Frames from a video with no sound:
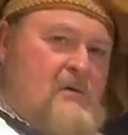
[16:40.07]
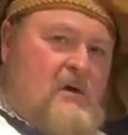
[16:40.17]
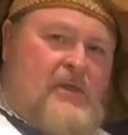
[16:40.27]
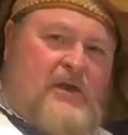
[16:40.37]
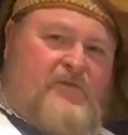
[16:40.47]

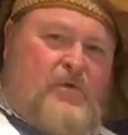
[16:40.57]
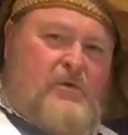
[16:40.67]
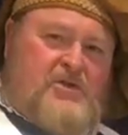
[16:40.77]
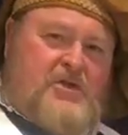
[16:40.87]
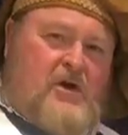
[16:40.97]
are that
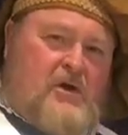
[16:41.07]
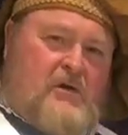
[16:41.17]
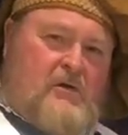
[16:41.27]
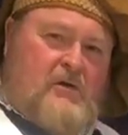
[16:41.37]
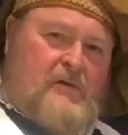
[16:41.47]
foolish
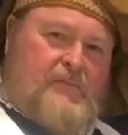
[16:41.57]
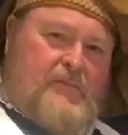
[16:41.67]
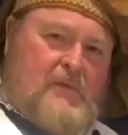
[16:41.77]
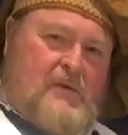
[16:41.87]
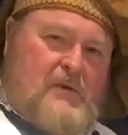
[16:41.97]
girl,
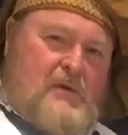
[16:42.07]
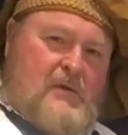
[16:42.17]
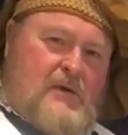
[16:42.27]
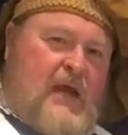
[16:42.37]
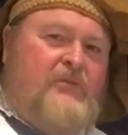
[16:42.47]

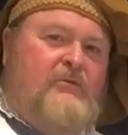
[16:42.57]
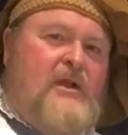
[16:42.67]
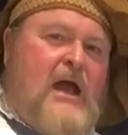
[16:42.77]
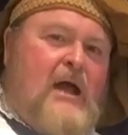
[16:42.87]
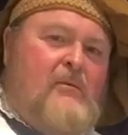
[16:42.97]

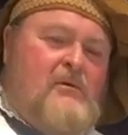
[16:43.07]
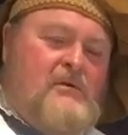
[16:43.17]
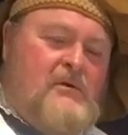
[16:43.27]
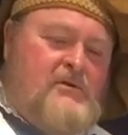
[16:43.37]
Catherine Howard.